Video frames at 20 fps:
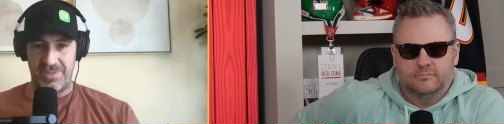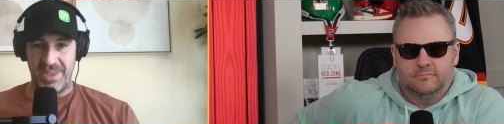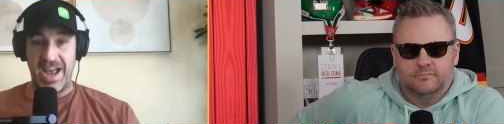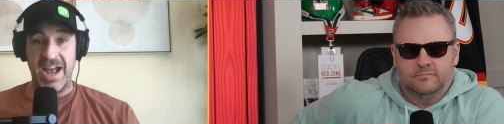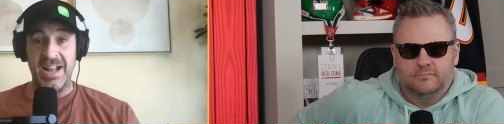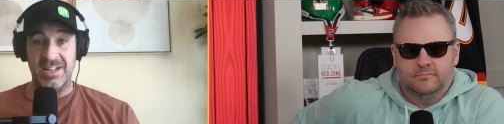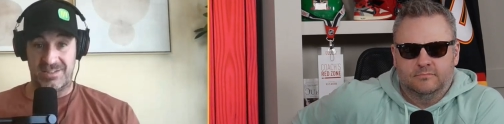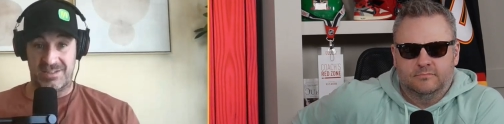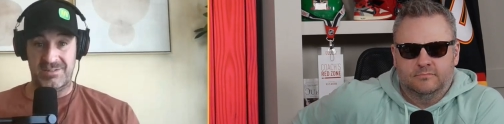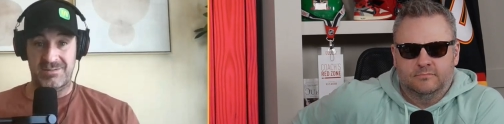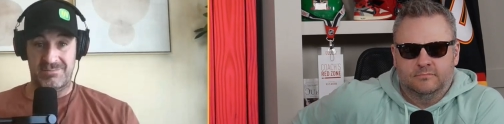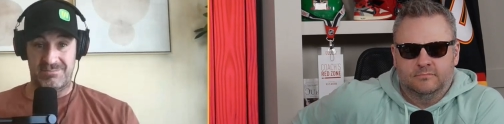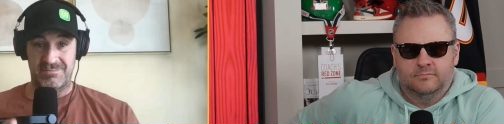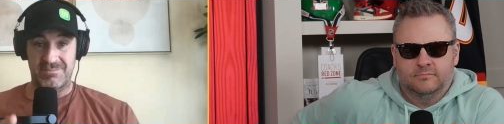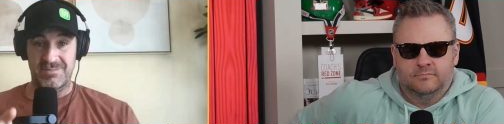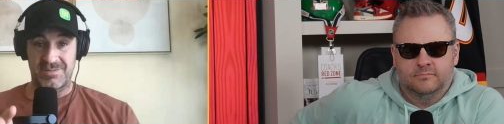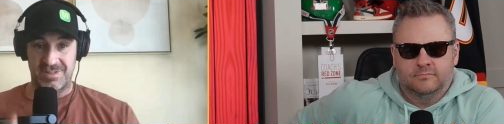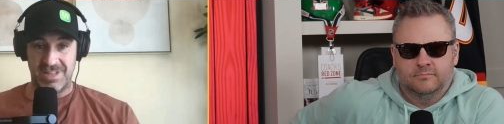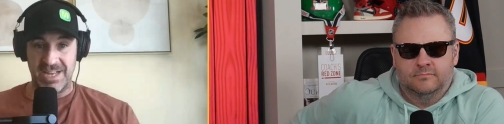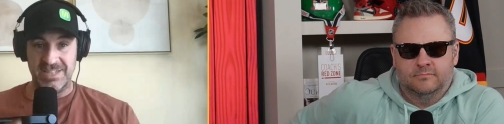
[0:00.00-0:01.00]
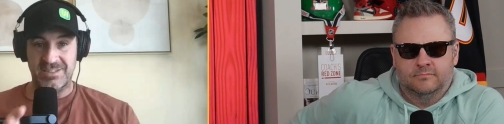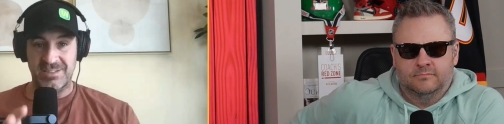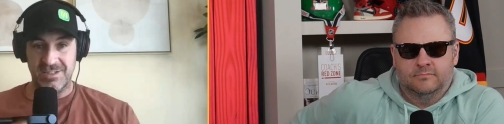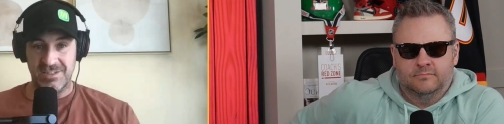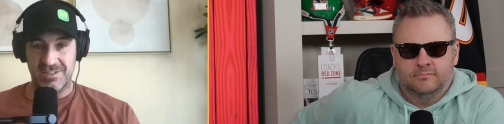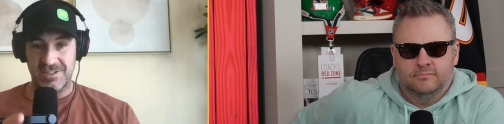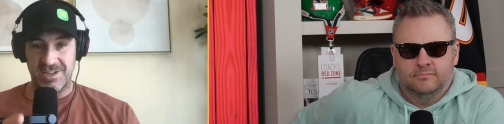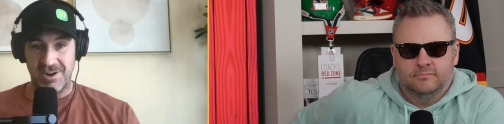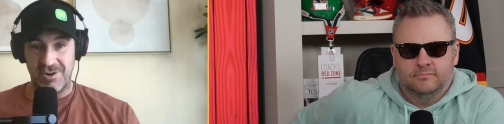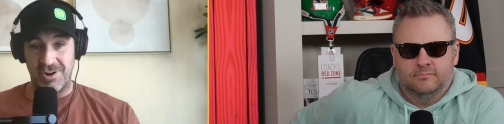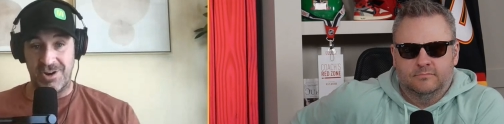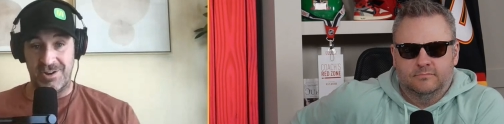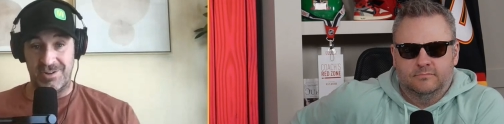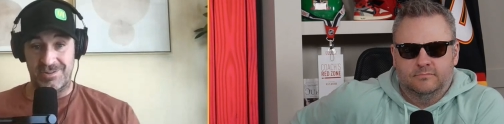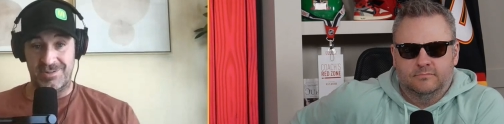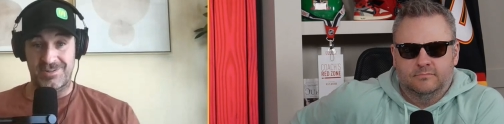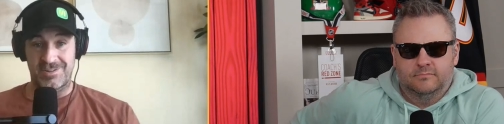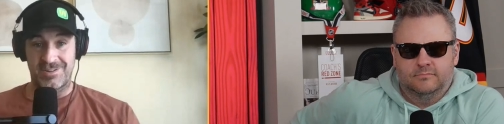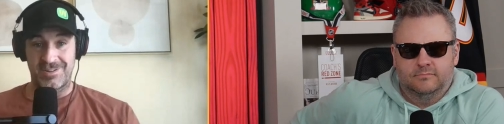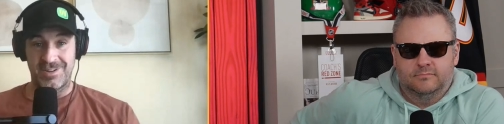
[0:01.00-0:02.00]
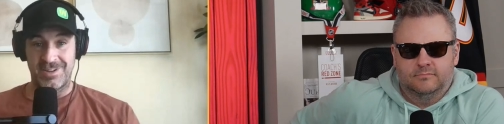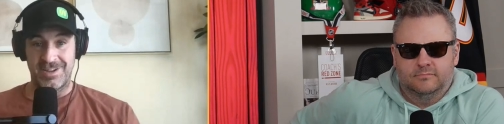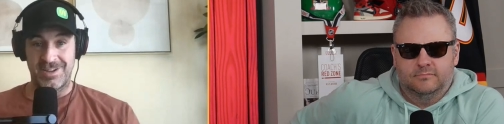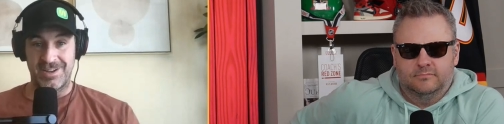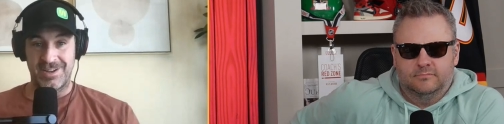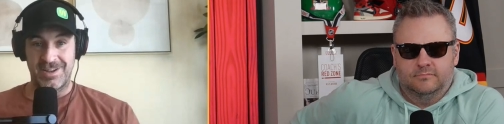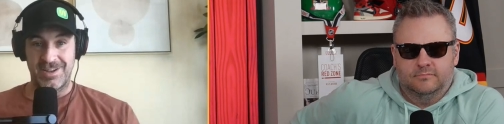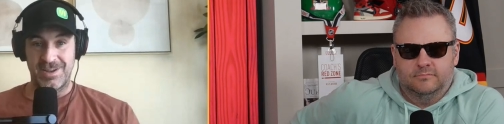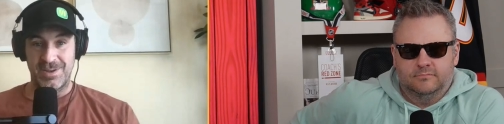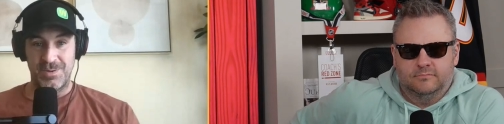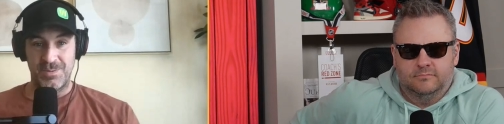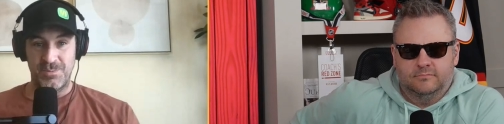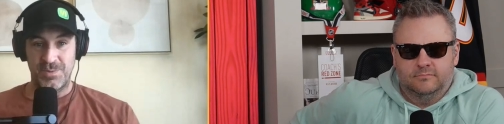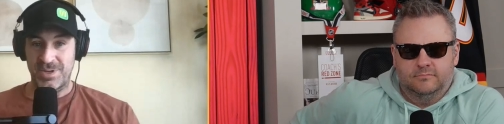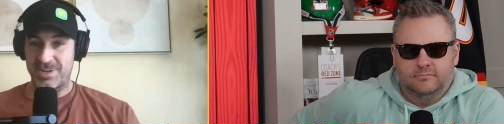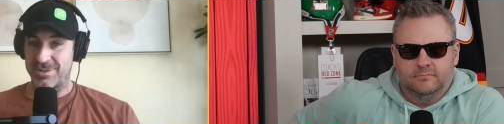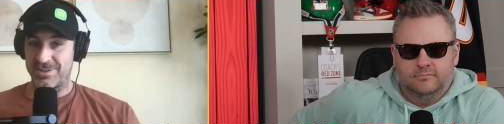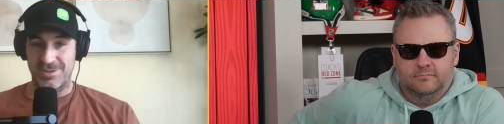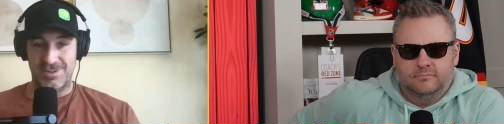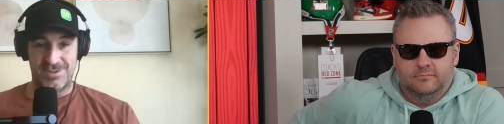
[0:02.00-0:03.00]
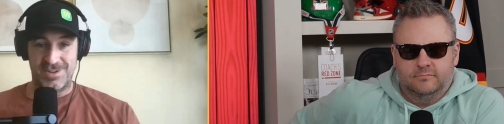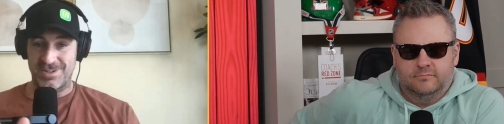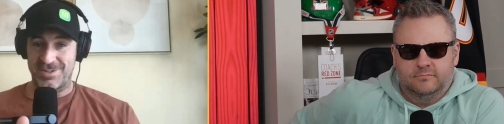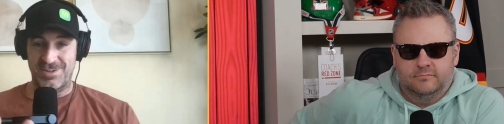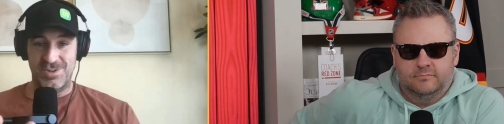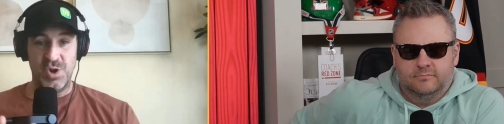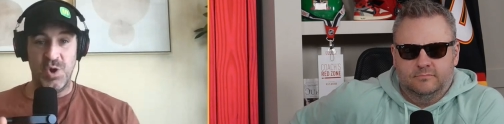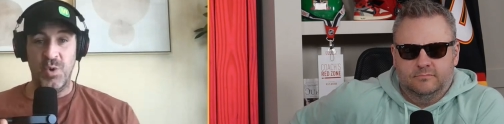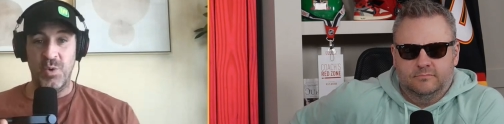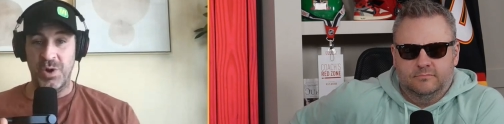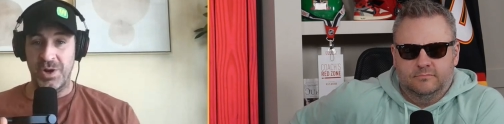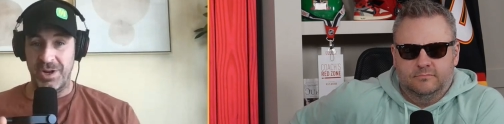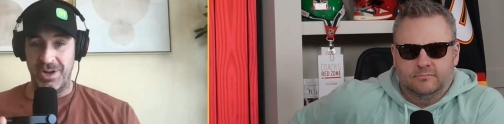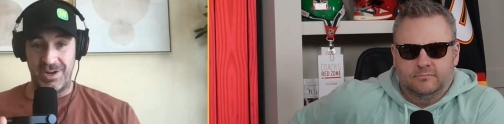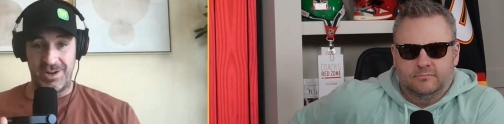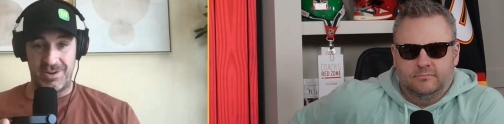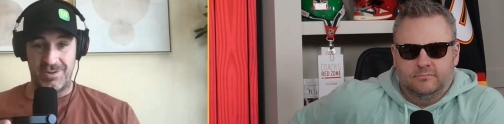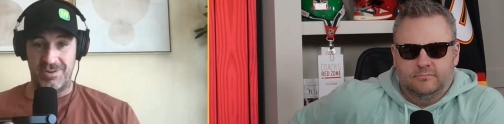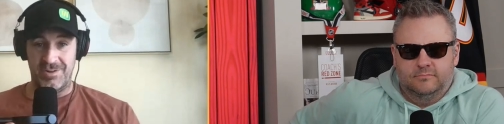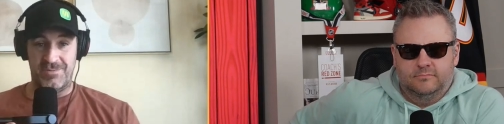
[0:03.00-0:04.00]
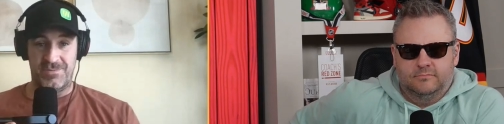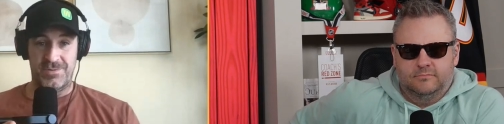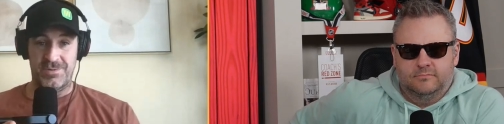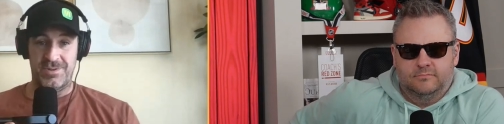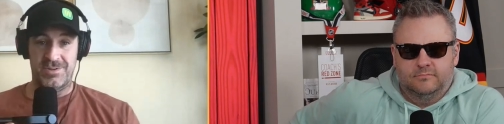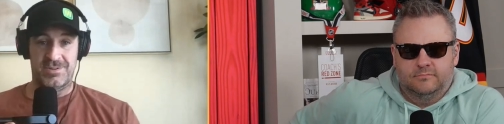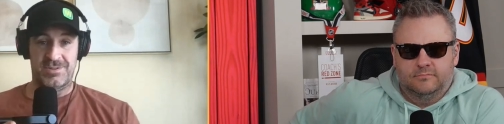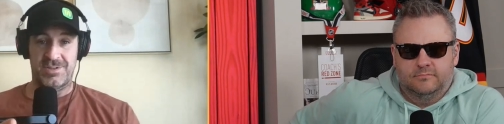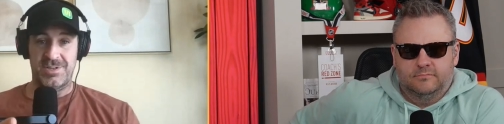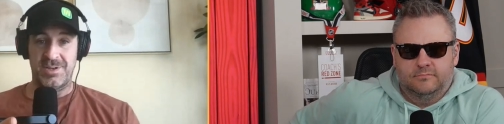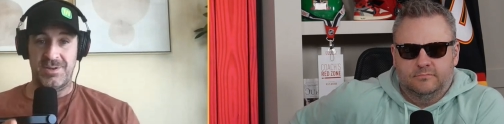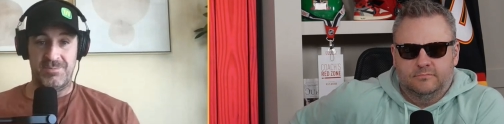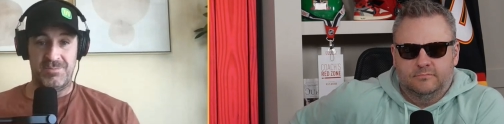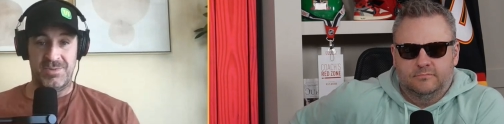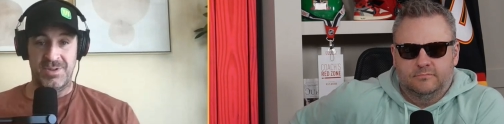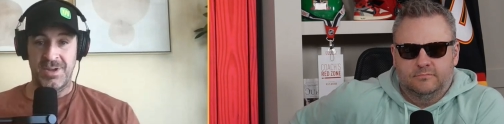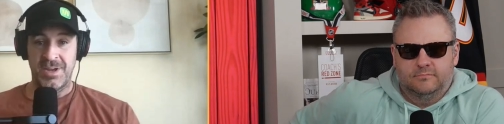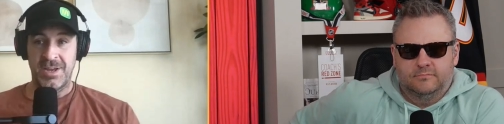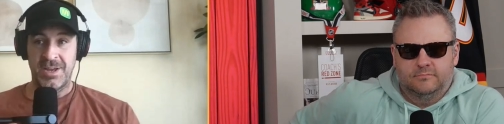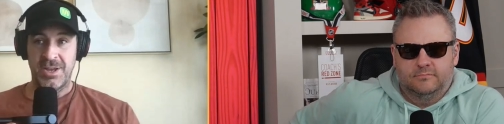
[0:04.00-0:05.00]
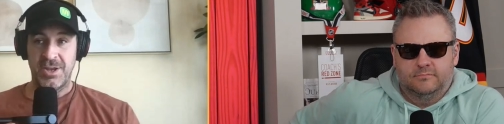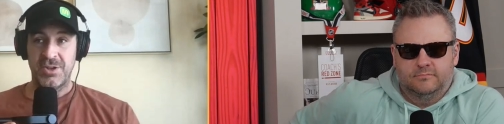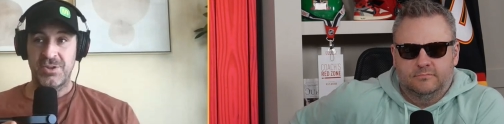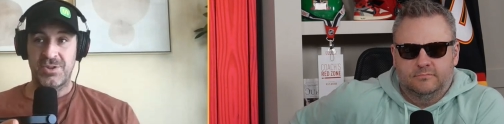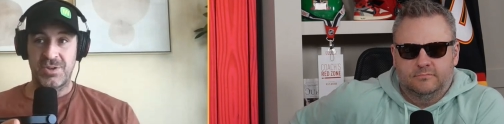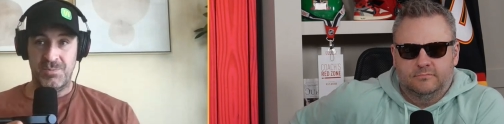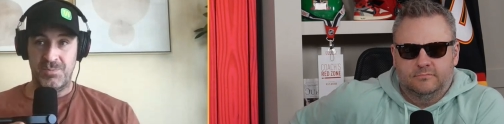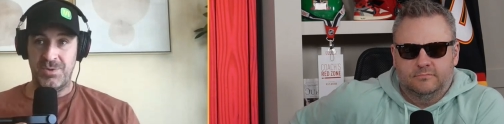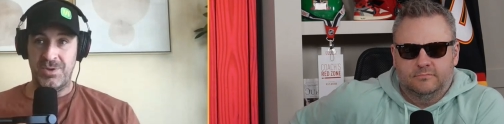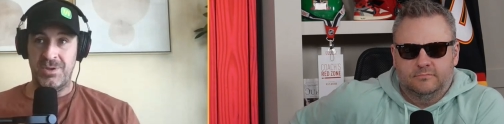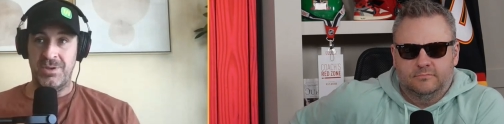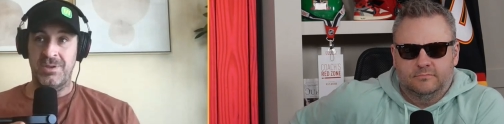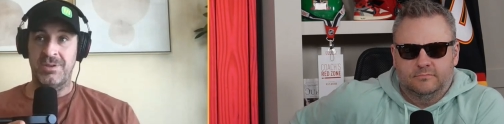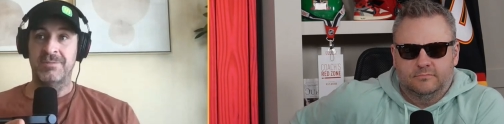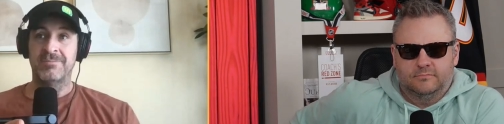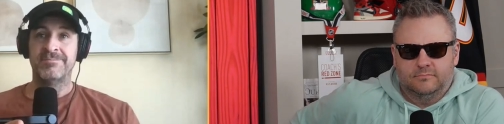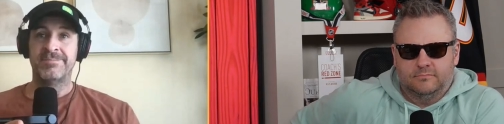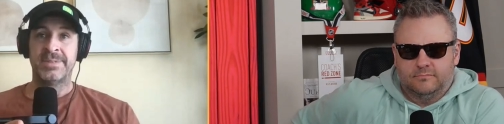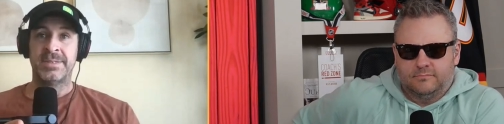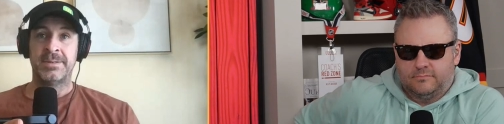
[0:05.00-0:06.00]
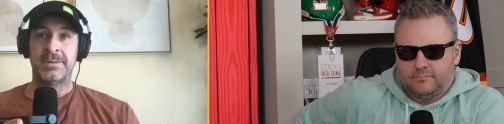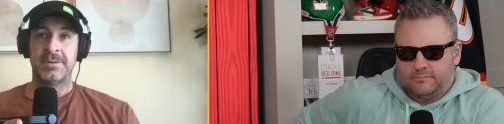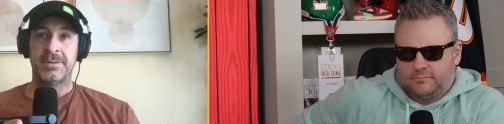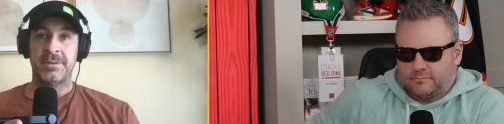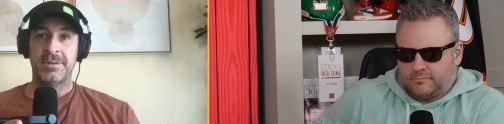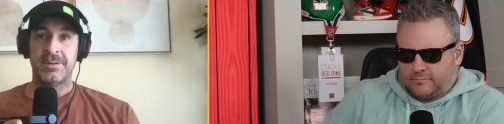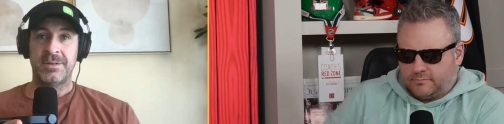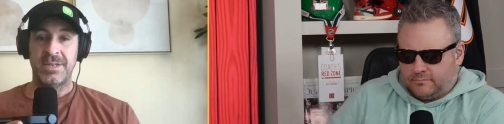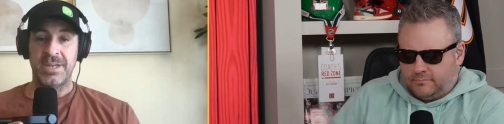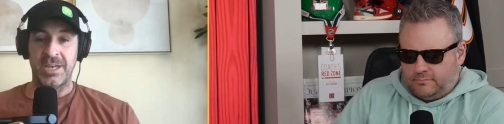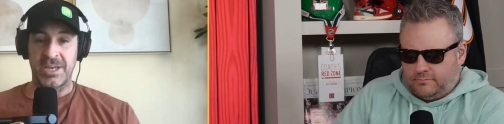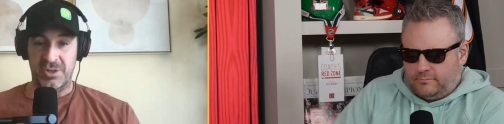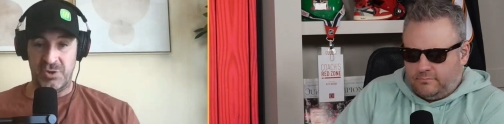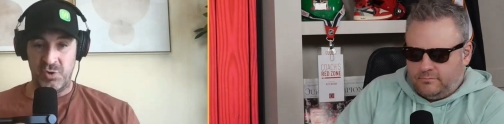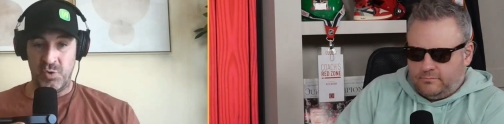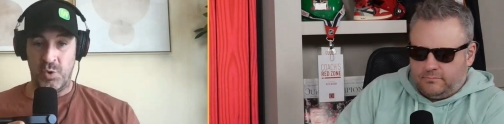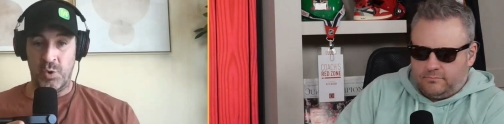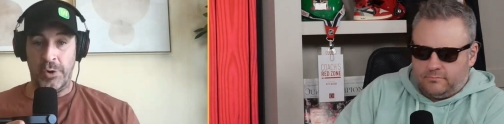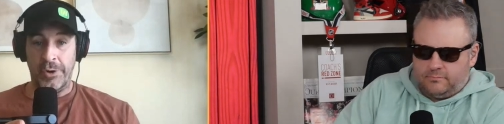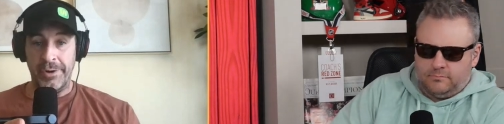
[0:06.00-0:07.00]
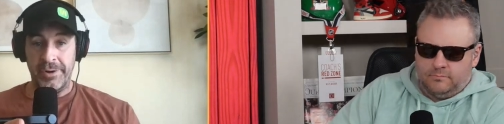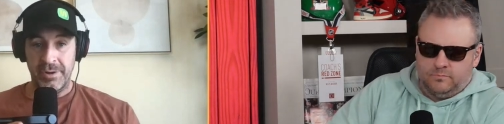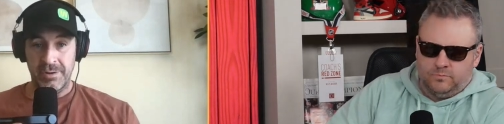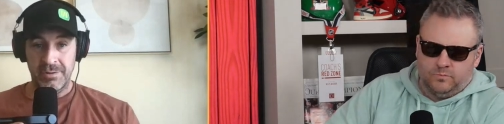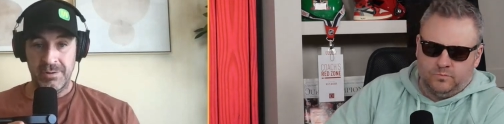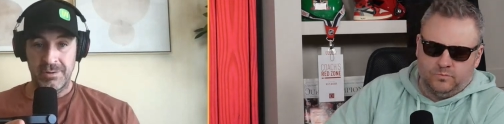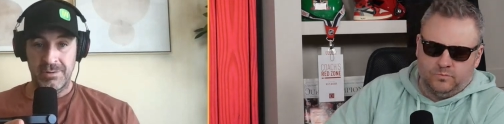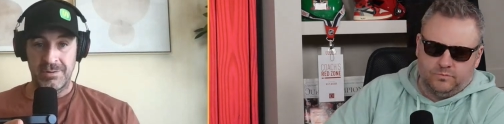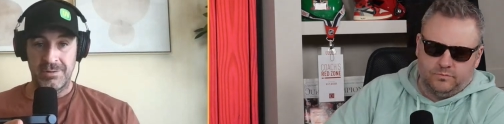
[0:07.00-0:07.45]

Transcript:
Speaker 1: That's that's the scariest because it does no one any good for this team to be ignored.